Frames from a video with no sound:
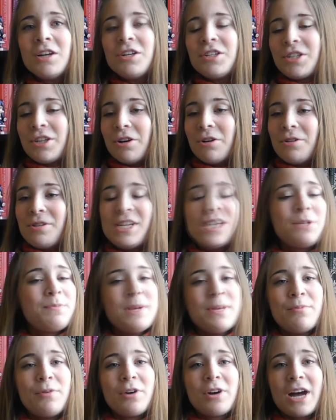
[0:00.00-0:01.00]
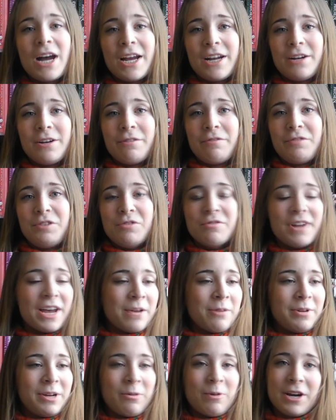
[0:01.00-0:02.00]
So these people kind of
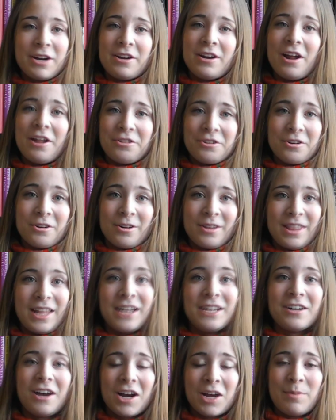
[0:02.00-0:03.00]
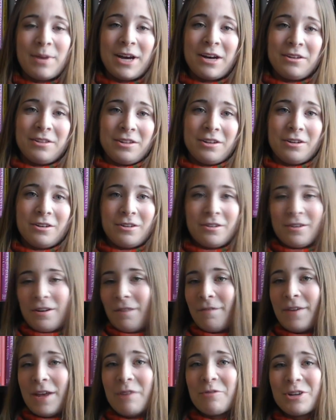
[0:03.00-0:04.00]
unite with one another and they talk about their
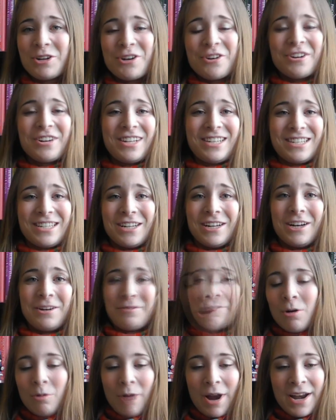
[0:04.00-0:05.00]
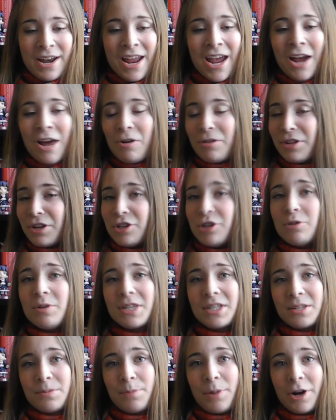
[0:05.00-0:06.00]
favorite nerdy stuff. Right now, the
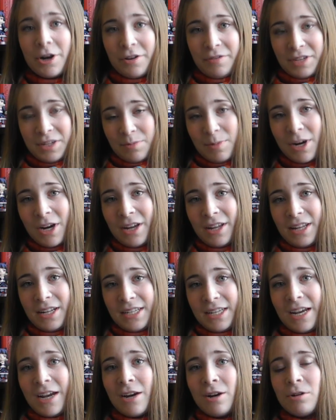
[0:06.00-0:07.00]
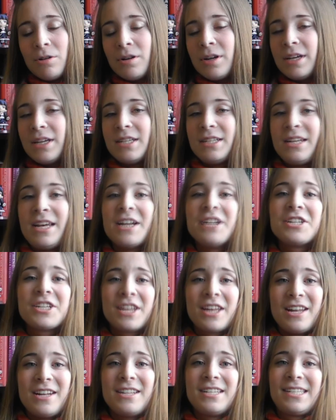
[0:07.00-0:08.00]
newest part of this manga that's out is
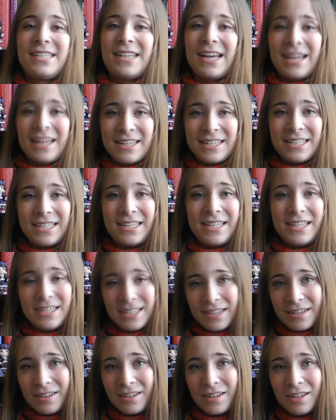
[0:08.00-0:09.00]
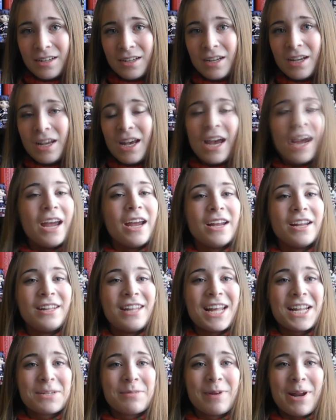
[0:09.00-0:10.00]
Genshiken's 2nd season. And
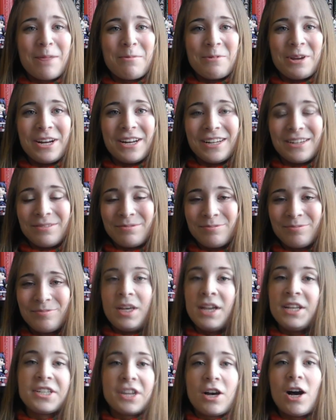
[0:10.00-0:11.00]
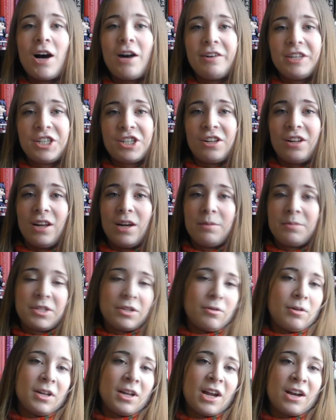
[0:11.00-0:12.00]
that's what I'm reading. It's a college club,
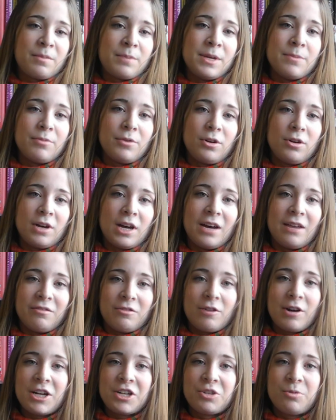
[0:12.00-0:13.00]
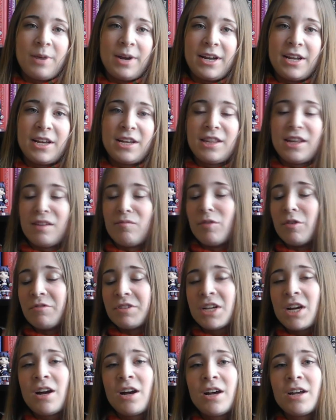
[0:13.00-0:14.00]
so a lot of people have graduated, they've
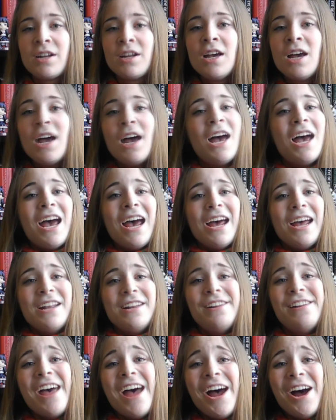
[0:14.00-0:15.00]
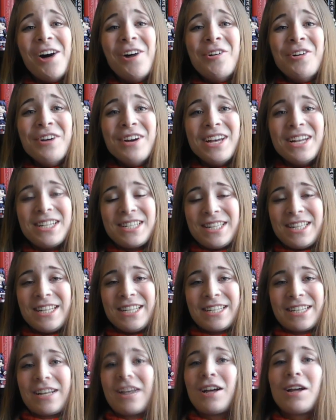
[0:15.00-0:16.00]
moved on, and now it's
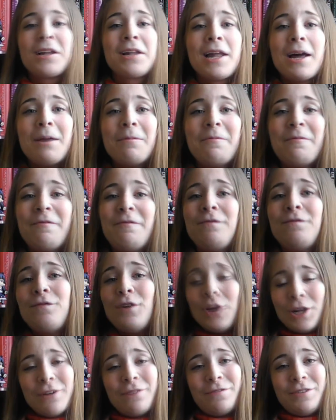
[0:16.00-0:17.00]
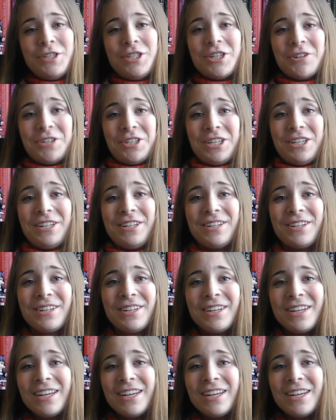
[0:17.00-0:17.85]
this club full of fujoshi.